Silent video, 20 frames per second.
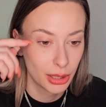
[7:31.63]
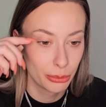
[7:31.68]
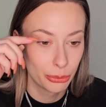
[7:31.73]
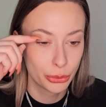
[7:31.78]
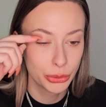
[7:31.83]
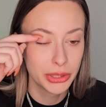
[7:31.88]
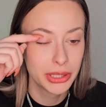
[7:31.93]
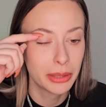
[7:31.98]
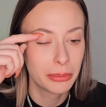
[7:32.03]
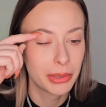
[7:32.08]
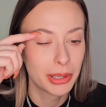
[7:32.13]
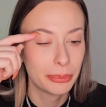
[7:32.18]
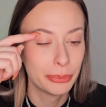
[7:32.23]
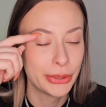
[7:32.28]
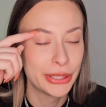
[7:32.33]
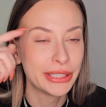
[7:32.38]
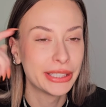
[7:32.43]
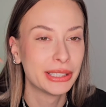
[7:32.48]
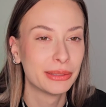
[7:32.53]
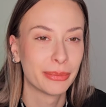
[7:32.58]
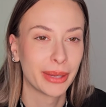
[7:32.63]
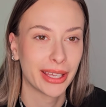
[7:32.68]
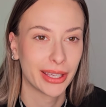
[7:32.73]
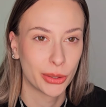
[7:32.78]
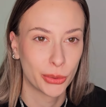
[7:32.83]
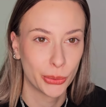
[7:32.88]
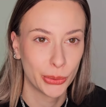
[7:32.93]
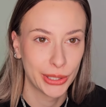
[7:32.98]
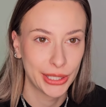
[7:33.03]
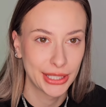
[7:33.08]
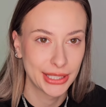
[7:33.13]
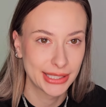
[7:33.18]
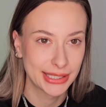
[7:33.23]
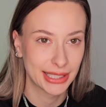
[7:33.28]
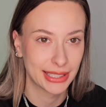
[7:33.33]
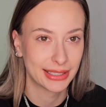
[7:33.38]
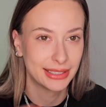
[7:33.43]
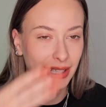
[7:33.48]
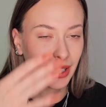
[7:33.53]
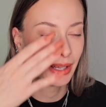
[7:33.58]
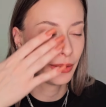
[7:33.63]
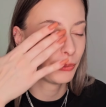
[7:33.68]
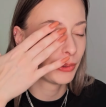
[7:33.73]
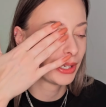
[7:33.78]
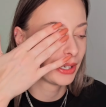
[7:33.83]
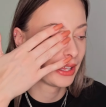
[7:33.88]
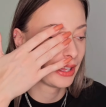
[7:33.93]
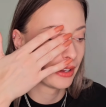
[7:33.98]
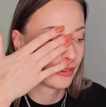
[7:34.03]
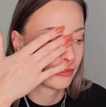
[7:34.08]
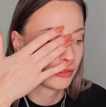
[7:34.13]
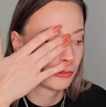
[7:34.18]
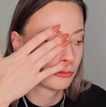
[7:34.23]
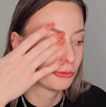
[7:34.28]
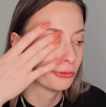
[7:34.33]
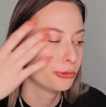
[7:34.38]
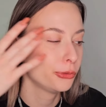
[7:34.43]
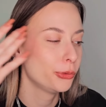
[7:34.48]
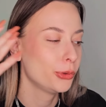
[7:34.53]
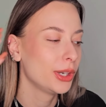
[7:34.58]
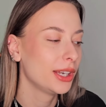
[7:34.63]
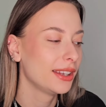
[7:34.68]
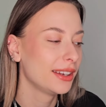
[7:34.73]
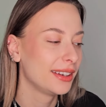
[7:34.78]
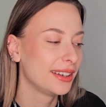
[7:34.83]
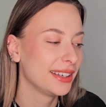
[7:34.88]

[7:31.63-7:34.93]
put them a bit in my crease and I will have a full